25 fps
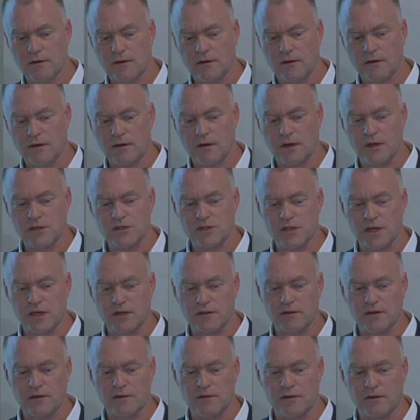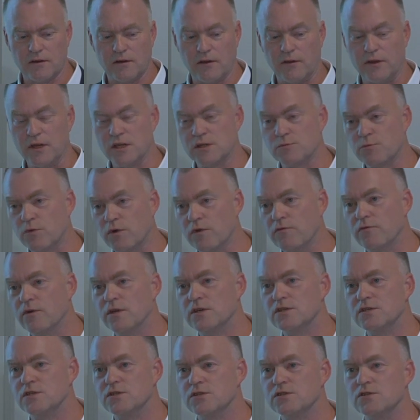let's check that these
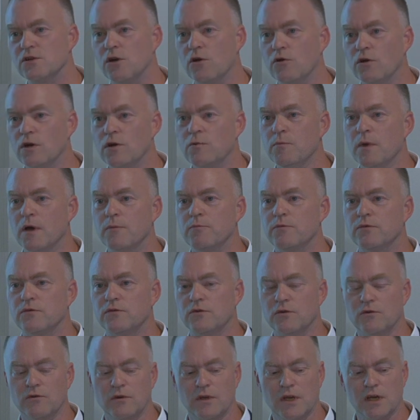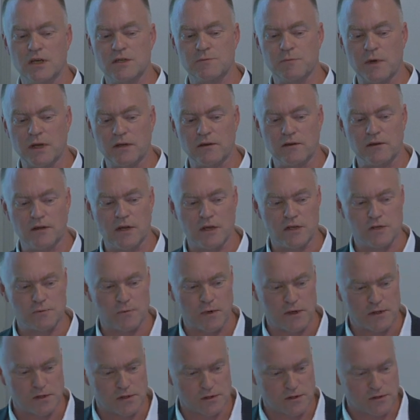prefixes only map to the expected
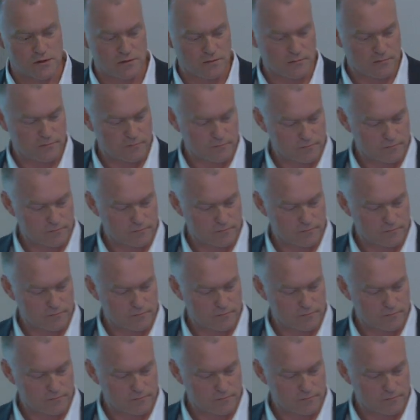namespaces.